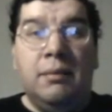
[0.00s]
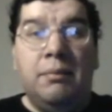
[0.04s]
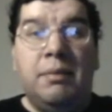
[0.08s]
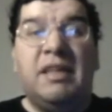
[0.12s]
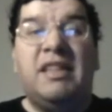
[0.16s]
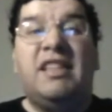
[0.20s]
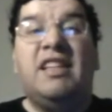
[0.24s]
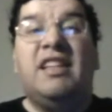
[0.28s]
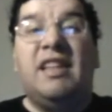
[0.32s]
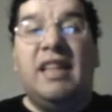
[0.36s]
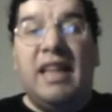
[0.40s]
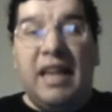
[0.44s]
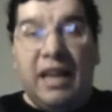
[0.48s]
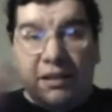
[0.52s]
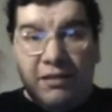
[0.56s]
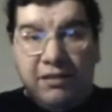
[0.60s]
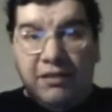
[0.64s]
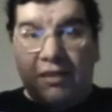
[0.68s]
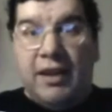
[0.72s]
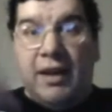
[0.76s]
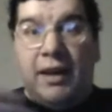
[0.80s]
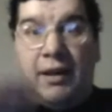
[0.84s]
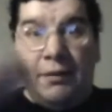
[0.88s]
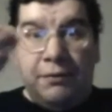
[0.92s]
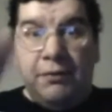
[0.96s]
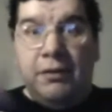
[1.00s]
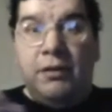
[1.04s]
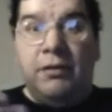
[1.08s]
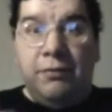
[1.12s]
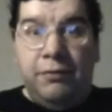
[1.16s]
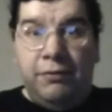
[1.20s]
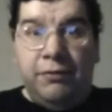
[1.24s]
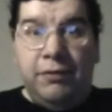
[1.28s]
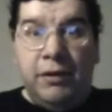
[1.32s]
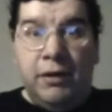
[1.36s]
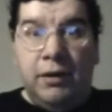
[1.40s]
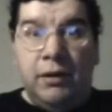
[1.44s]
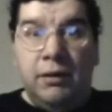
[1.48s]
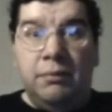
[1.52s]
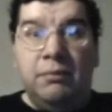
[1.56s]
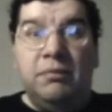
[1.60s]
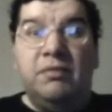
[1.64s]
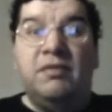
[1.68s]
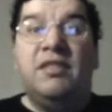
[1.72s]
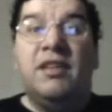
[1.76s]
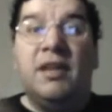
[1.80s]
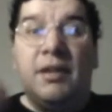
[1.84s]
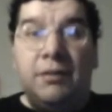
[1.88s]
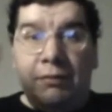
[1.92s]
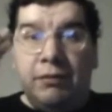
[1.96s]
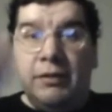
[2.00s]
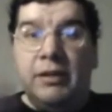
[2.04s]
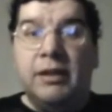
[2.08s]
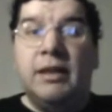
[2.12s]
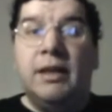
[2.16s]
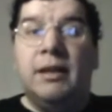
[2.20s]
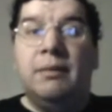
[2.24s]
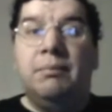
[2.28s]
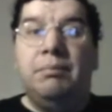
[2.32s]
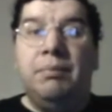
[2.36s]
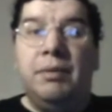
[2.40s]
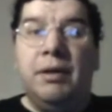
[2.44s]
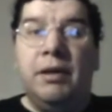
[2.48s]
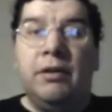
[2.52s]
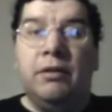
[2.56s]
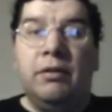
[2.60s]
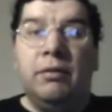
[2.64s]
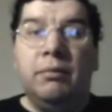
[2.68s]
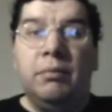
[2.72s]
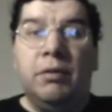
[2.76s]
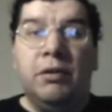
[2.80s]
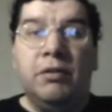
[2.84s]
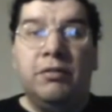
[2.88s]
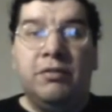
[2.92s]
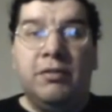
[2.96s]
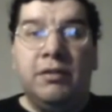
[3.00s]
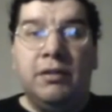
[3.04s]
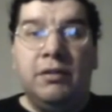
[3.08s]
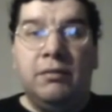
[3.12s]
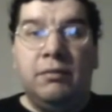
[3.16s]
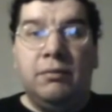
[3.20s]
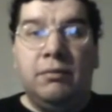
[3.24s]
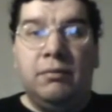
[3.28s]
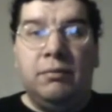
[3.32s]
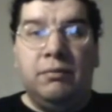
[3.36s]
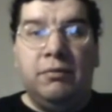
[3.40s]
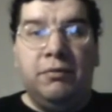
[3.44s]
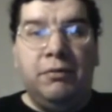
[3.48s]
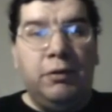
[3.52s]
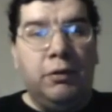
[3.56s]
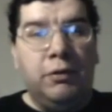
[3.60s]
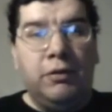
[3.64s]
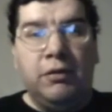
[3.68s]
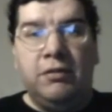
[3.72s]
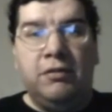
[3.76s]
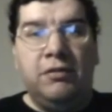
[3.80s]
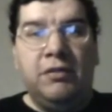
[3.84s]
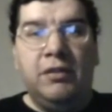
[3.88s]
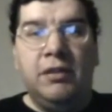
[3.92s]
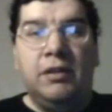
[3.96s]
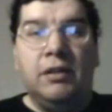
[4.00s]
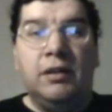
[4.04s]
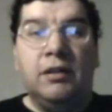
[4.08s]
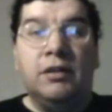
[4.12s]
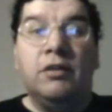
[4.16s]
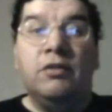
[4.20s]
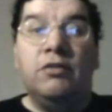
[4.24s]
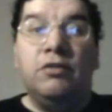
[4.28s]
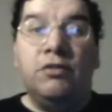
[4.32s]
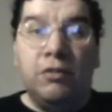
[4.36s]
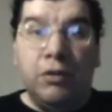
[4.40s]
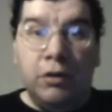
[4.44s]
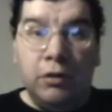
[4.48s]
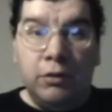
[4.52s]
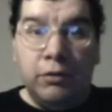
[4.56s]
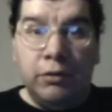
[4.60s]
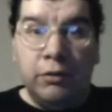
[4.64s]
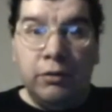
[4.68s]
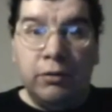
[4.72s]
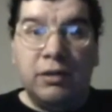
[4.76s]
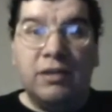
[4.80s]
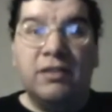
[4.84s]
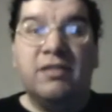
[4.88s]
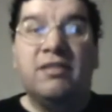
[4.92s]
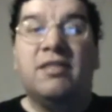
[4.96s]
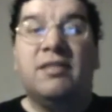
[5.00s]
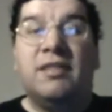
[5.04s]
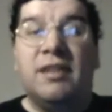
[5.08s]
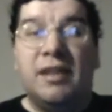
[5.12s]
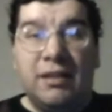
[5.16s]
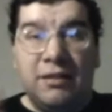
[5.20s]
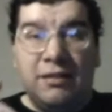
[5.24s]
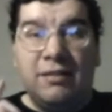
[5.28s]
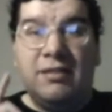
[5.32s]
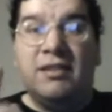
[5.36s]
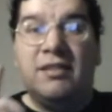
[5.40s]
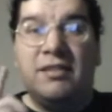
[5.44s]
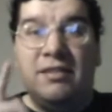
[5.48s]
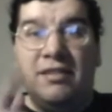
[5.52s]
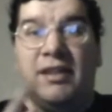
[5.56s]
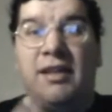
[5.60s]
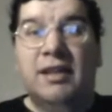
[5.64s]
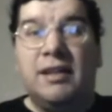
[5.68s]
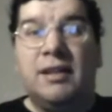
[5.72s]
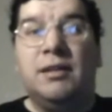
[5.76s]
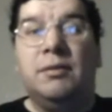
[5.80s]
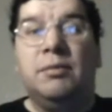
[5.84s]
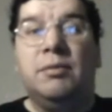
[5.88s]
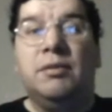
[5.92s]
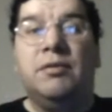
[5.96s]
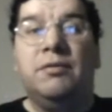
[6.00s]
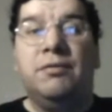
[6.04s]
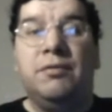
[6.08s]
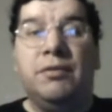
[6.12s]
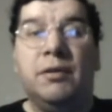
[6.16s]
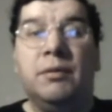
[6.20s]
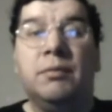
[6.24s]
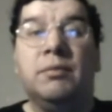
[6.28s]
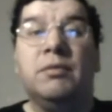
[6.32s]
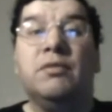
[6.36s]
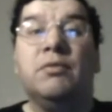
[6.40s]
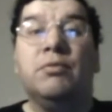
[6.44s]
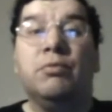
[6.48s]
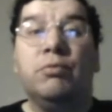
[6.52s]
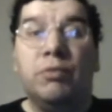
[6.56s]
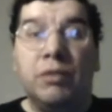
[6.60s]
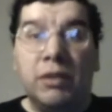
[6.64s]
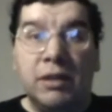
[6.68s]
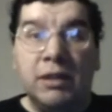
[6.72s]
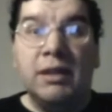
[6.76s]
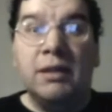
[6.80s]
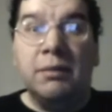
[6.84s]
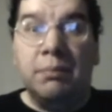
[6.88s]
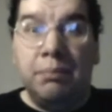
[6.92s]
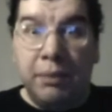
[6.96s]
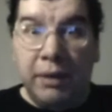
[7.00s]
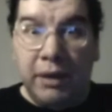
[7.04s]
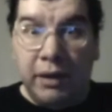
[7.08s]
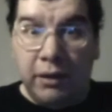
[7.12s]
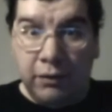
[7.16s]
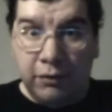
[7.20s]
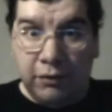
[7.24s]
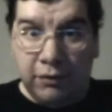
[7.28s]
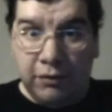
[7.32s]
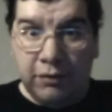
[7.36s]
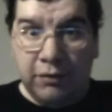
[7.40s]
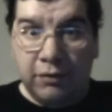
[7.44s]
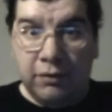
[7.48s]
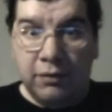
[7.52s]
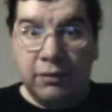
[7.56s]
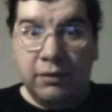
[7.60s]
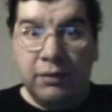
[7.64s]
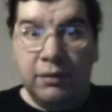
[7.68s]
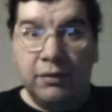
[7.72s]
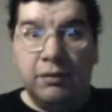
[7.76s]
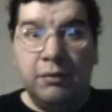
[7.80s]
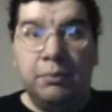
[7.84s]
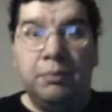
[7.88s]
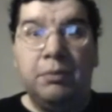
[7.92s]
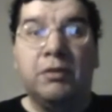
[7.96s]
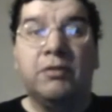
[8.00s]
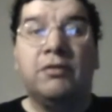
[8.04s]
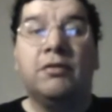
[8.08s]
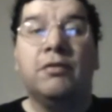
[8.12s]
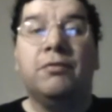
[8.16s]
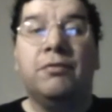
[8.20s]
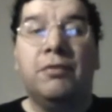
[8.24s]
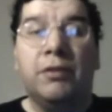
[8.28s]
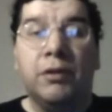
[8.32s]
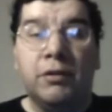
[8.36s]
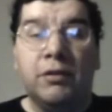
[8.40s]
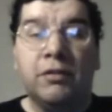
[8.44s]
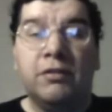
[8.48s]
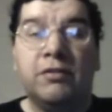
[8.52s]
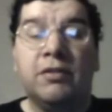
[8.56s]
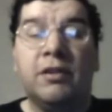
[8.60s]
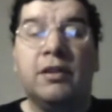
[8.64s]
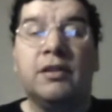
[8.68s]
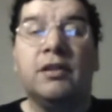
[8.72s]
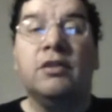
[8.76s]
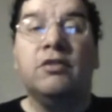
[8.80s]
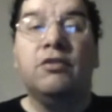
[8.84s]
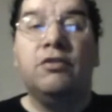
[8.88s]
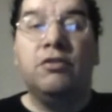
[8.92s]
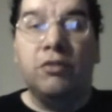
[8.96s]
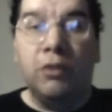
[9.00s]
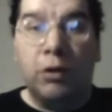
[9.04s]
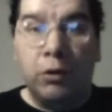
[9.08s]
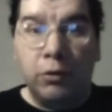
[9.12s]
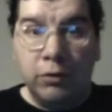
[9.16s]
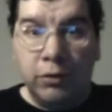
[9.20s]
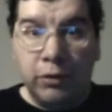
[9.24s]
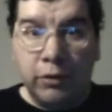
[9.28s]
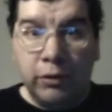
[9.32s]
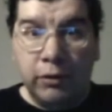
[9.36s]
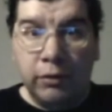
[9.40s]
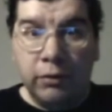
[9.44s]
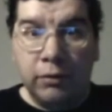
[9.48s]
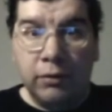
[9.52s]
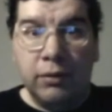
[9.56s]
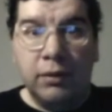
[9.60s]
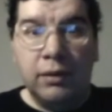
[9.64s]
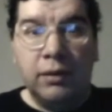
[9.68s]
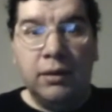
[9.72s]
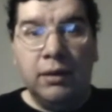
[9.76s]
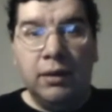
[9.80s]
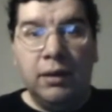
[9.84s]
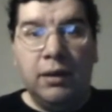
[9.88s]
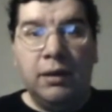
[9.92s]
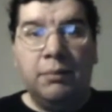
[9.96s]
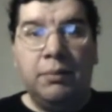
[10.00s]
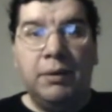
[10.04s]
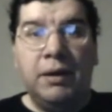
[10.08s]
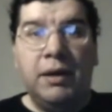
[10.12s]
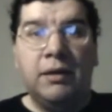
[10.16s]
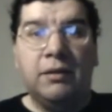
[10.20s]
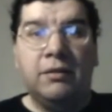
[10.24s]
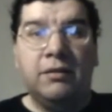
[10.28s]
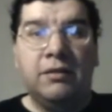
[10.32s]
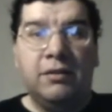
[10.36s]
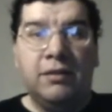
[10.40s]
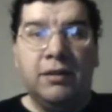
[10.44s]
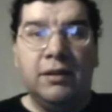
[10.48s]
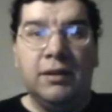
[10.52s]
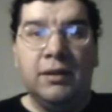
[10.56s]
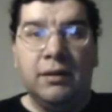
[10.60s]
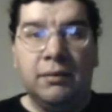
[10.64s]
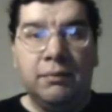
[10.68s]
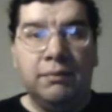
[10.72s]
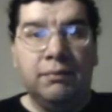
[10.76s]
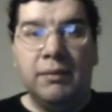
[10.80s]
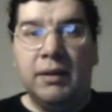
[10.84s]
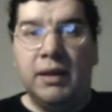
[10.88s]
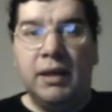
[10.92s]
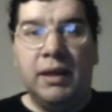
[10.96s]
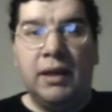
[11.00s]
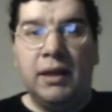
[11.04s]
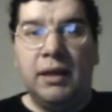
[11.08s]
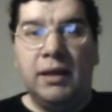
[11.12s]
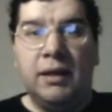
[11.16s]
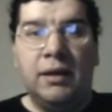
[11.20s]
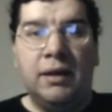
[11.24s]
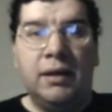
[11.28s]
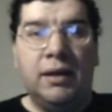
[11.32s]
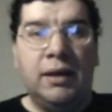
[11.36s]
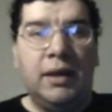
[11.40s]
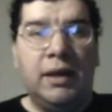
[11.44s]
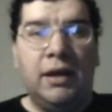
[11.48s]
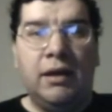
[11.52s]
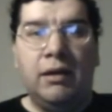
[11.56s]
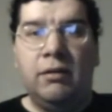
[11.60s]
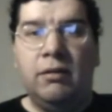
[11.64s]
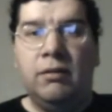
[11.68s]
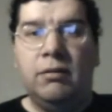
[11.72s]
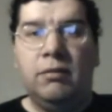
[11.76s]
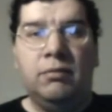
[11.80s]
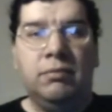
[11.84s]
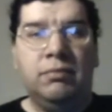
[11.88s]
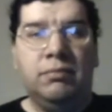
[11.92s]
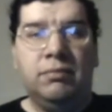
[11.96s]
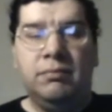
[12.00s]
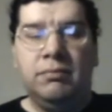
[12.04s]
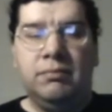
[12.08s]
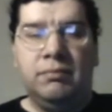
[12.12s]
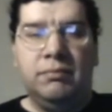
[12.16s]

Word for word: But the last half of the film definitely got better. Mostly focusing on the Joker. Because that's exactly what the film is really about. It's supposed to focus on the Joker. About um, how